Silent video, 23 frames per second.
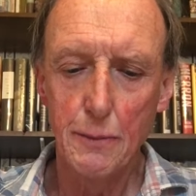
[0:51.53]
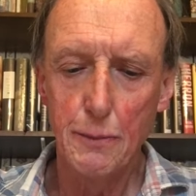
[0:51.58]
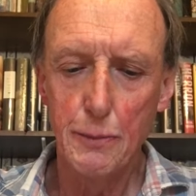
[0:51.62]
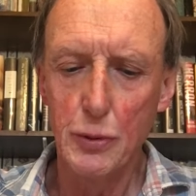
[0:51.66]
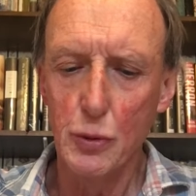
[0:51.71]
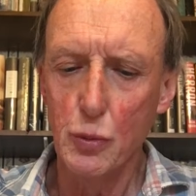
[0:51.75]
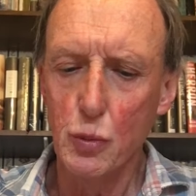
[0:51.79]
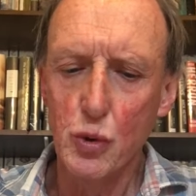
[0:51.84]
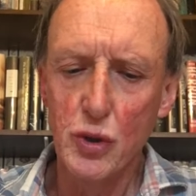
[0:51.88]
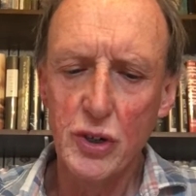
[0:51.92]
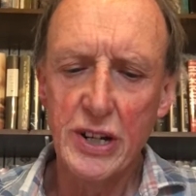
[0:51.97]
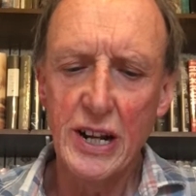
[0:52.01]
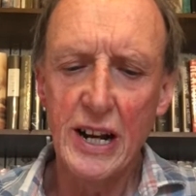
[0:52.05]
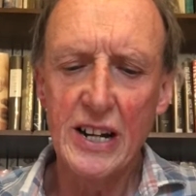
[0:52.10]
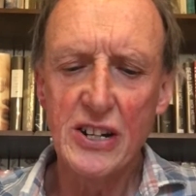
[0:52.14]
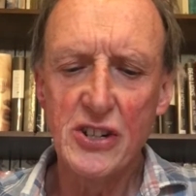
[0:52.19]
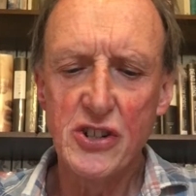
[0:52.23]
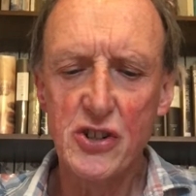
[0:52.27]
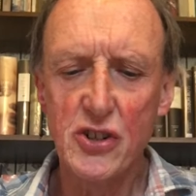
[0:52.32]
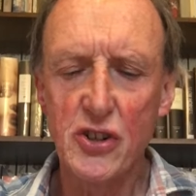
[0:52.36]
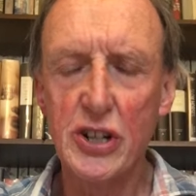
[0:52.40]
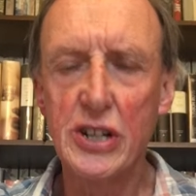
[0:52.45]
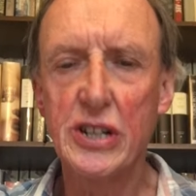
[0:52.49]
But would I
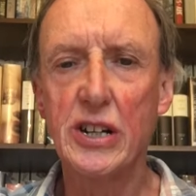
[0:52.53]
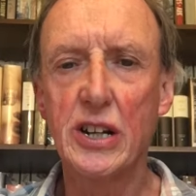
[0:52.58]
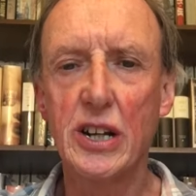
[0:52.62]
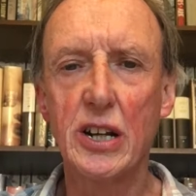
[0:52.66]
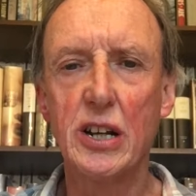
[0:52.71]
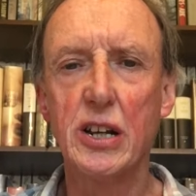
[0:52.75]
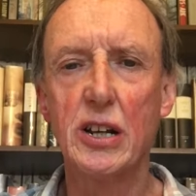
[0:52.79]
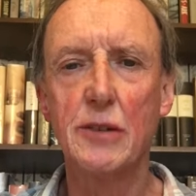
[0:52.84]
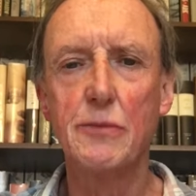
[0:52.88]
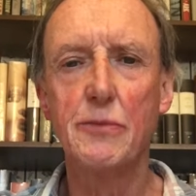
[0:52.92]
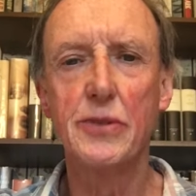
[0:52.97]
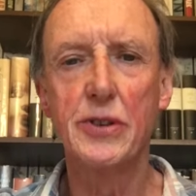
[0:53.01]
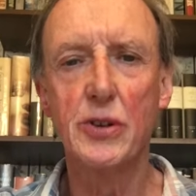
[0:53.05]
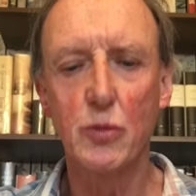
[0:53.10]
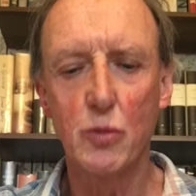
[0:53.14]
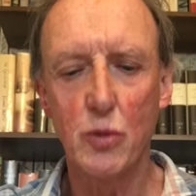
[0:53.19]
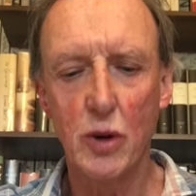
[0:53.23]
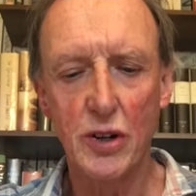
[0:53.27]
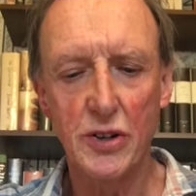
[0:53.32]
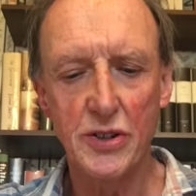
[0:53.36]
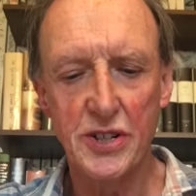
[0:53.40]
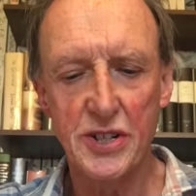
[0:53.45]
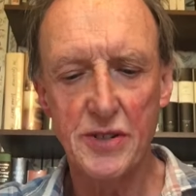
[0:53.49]
join a club that
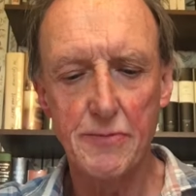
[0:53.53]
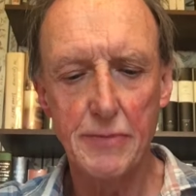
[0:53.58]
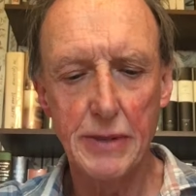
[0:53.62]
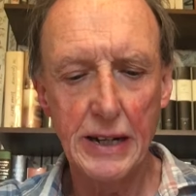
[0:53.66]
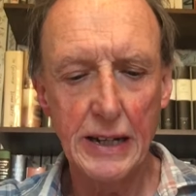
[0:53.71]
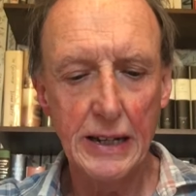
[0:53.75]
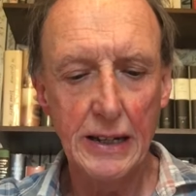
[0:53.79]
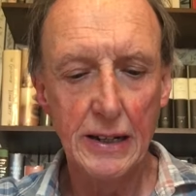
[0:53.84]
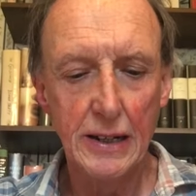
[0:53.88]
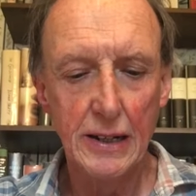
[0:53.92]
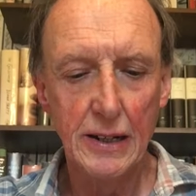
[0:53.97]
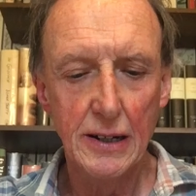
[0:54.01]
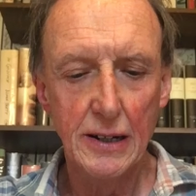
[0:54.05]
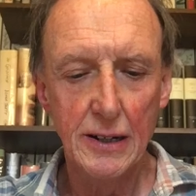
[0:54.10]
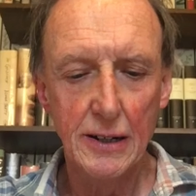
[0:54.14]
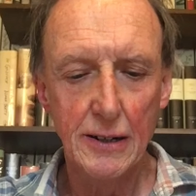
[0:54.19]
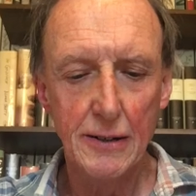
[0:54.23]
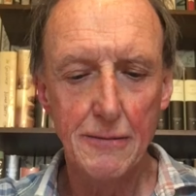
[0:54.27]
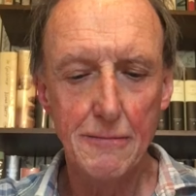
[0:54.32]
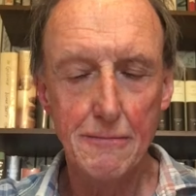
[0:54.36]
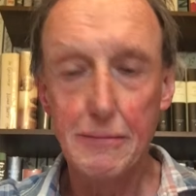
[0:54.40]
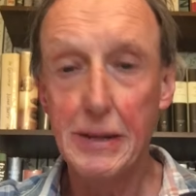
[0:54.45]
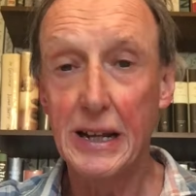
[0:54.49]
wants me,
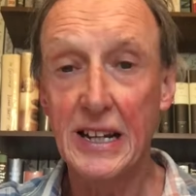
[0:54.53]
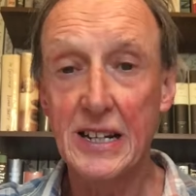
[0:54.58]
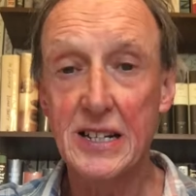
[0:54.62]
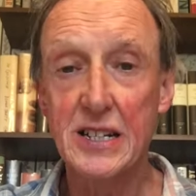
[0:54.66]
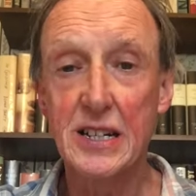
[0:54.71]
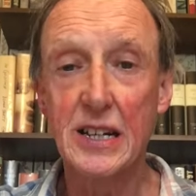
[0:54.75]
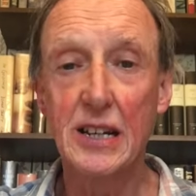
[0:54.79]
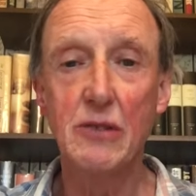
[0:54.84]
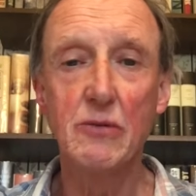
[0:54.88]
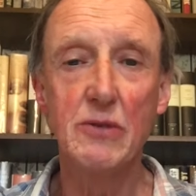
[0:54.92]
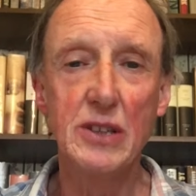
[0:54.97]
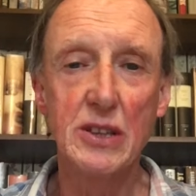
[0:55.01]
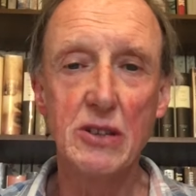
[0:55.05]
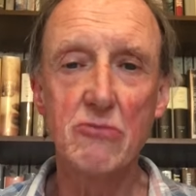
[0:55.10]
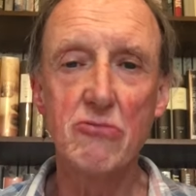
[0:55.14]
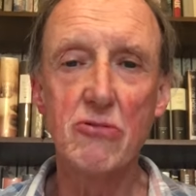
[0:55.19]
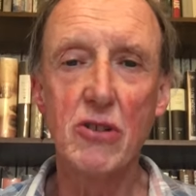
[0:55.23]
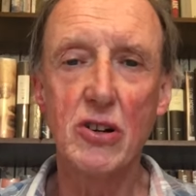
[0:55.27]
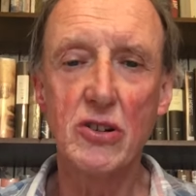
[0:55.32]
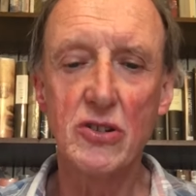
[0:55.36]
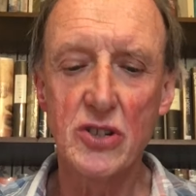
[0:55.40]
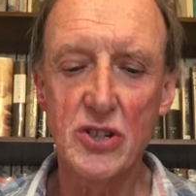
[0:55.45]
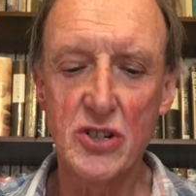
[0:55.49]
mixing with the
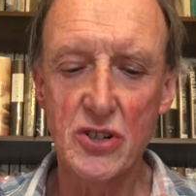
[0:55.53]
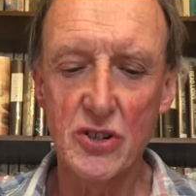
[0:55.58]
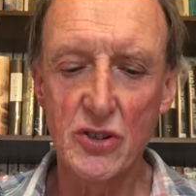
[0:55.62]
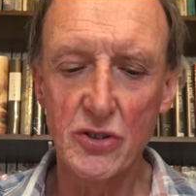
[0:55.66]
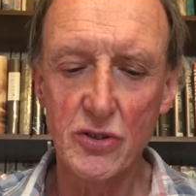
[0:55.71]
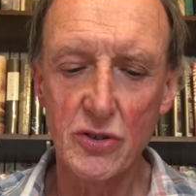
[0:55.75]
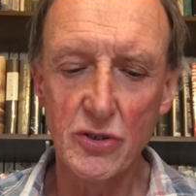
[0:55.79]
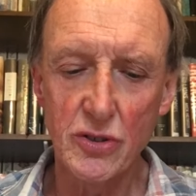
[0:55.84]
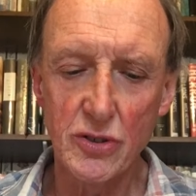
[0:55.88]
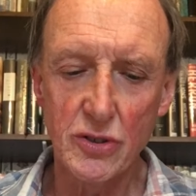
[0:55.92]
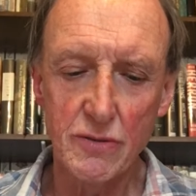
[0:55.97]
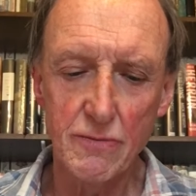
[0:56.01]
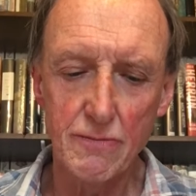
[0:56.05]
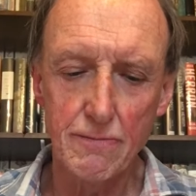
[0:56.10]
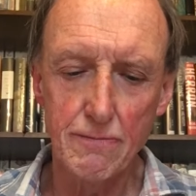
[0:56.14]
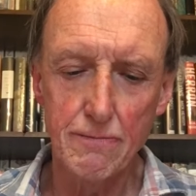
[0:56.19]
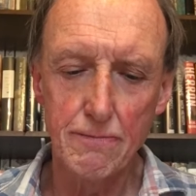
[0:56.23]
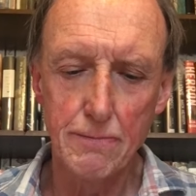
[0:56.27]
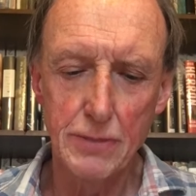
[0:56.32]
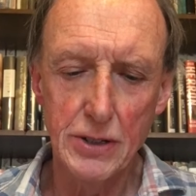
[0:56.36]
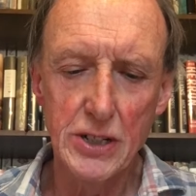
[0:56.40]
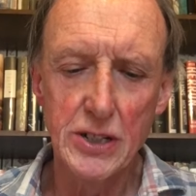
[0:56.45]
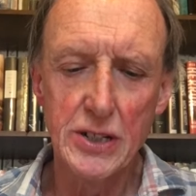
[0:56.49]
wrong sort,
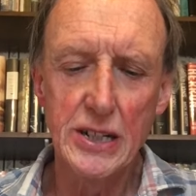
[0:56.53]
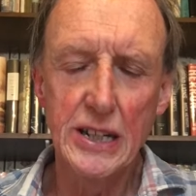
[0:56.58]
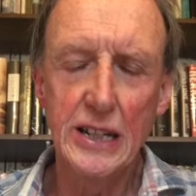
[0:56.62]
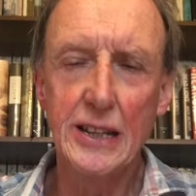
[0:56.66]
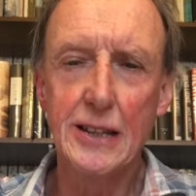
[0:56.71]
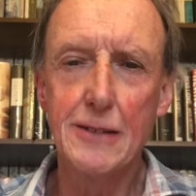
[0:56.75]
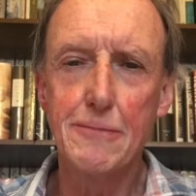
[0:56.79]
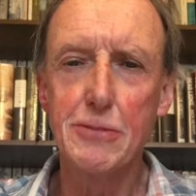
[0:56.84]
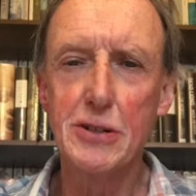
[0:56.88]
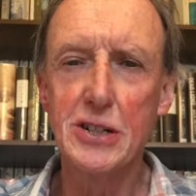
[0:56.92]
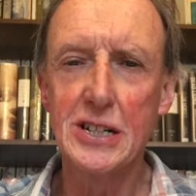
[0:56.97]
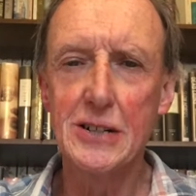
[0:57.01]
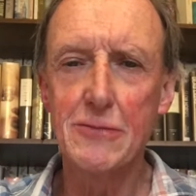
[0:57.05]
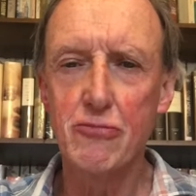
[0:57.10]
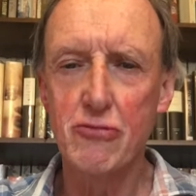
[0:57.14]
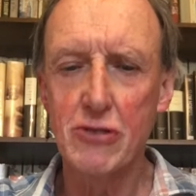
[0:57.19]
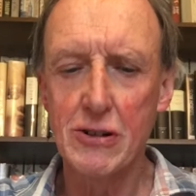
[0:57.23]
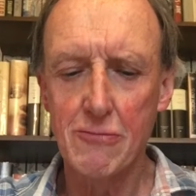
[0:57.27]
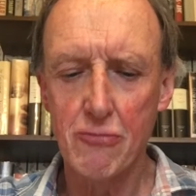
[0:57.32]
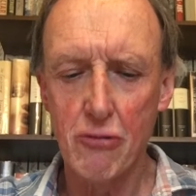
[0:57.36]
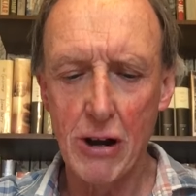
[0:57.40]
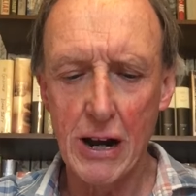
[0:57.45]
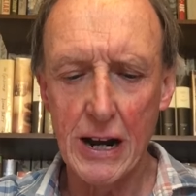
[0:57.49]
burning the
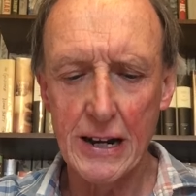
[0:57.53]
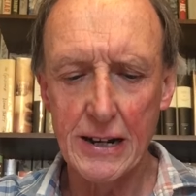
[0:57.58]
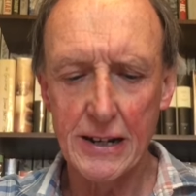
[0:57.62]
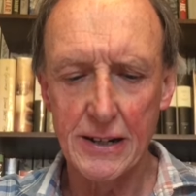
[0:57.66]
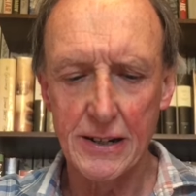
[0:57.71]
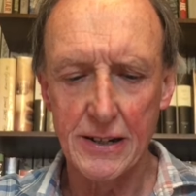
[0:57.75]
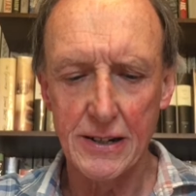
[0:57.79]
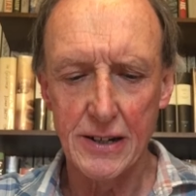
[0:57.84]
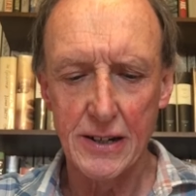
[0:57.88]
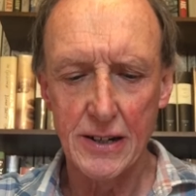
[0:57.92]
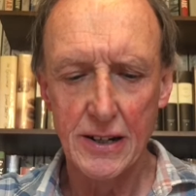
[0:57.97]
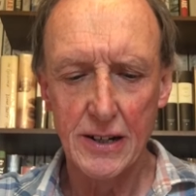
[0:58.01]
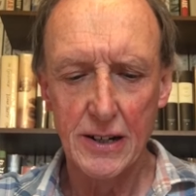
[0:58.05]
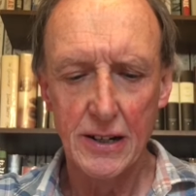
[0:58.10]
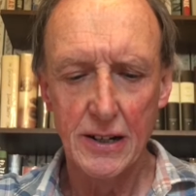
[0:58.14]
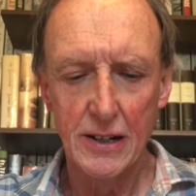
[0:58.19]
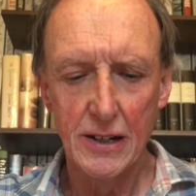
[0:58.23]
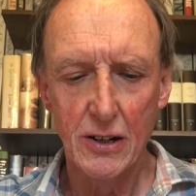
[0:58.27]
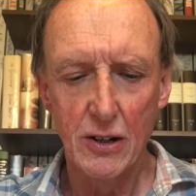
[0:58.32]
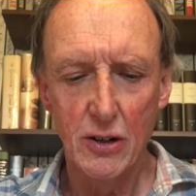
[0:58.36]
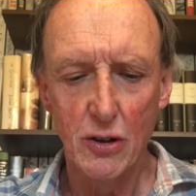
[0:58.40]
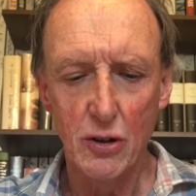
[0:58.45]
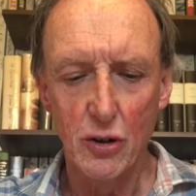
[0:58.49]
Burberry brand,
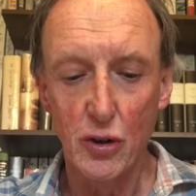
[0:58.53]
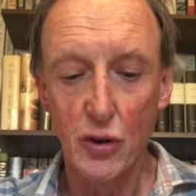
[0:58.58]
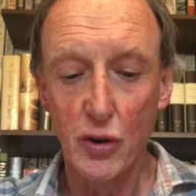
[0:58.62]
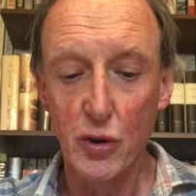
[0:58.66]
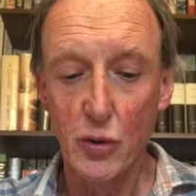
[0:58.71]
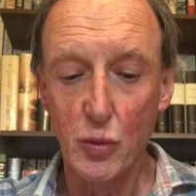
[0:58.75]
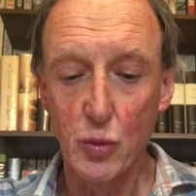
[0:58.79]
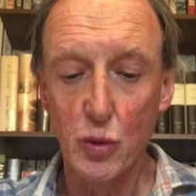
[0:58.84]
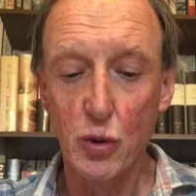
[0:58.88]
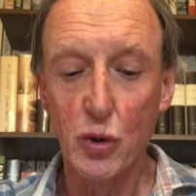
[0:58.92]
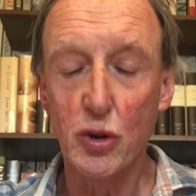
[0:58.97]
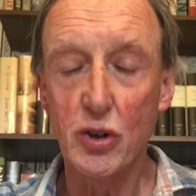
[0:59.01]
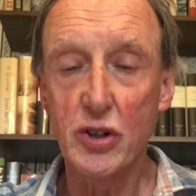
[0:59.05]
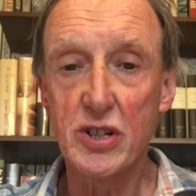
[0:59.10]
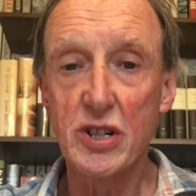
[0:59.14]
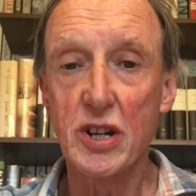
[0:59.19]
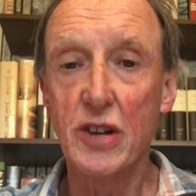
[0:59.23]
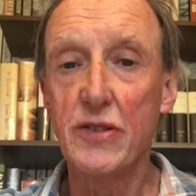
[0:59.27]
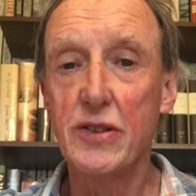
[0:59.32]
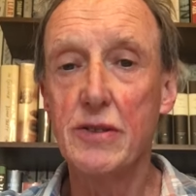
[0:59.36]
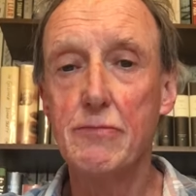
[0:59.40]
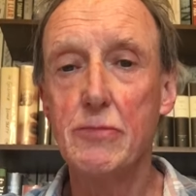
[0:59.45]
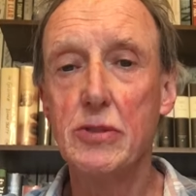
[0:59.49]
or the Walked
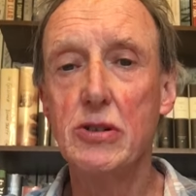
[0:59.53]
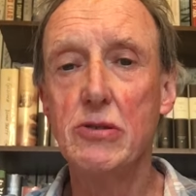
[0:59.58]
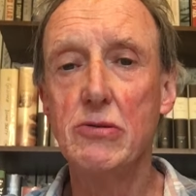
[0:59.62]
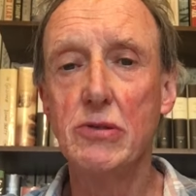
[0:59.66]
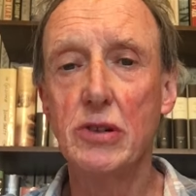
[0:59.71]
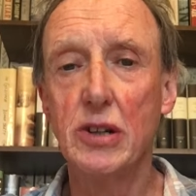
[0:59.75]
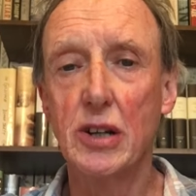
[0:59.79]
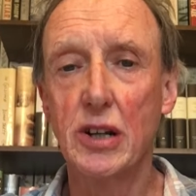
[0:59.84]
on the Moon